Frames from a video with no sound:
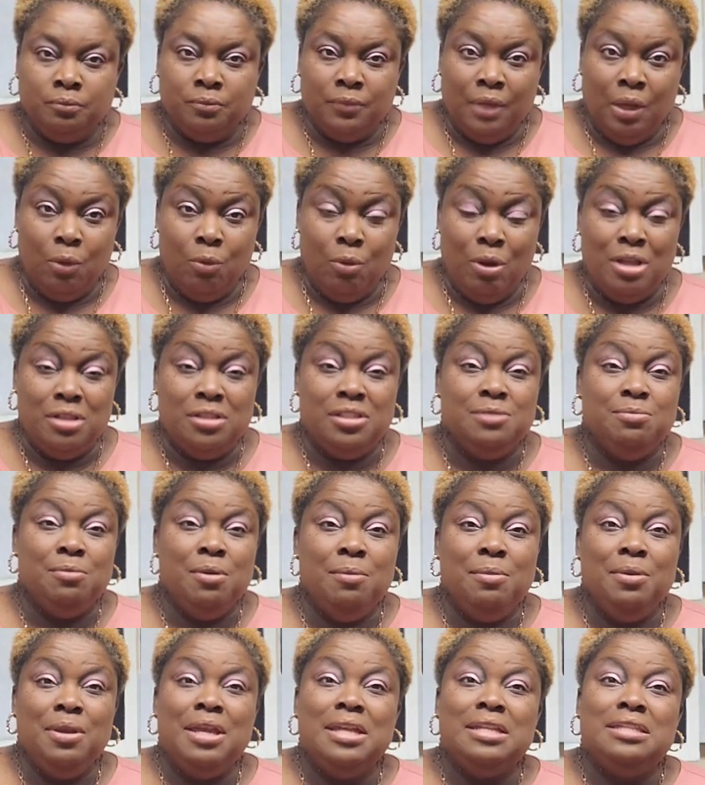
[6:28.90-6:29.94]
once
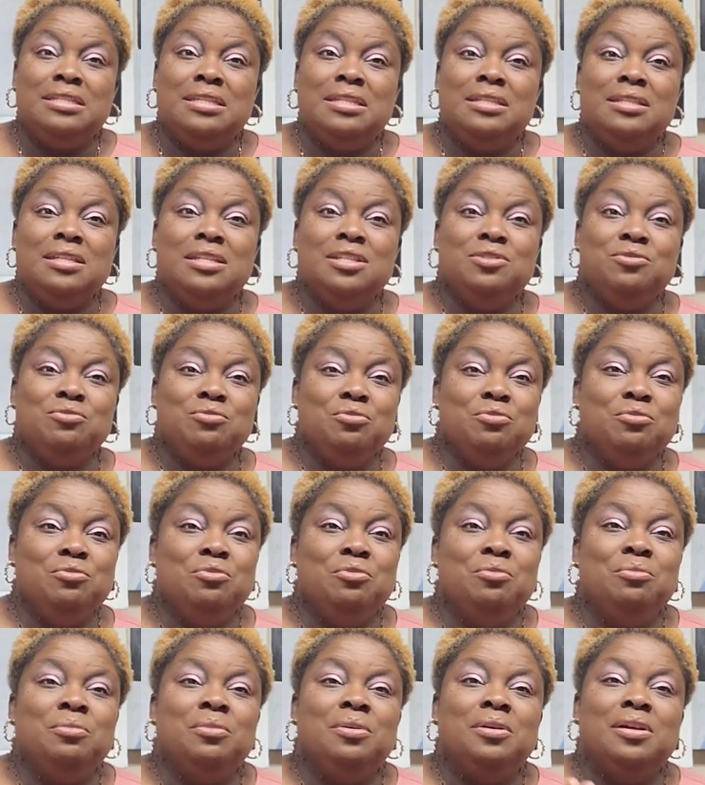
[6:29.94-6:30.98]
mama gets in this
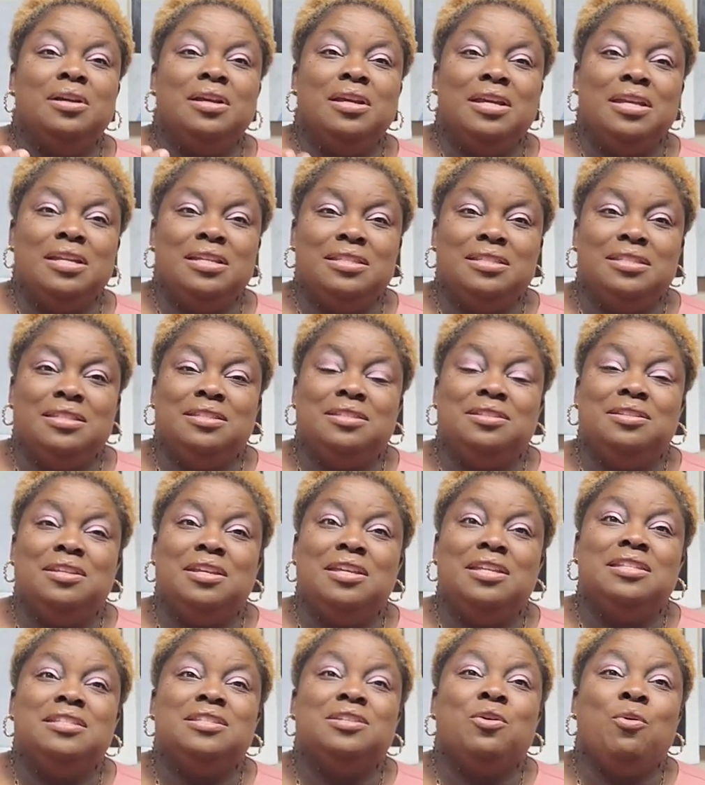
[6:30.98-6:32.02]
room,
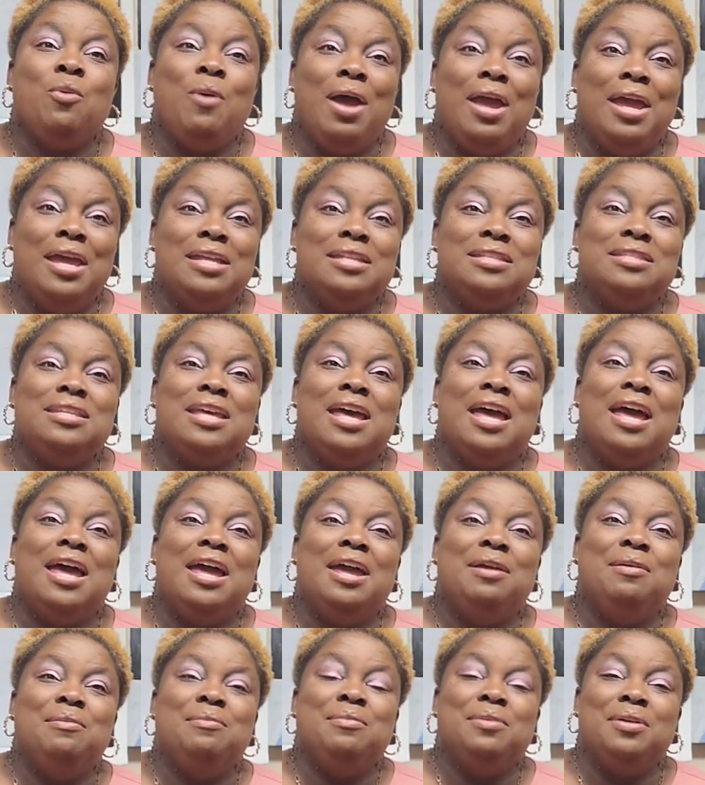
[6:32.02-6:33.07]
it's quiet
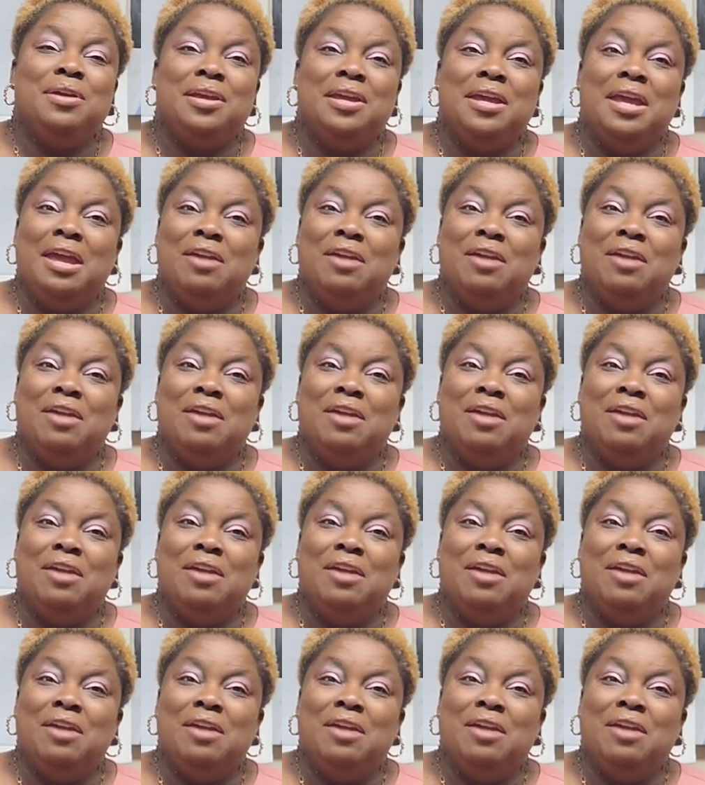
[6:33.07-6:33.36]
time.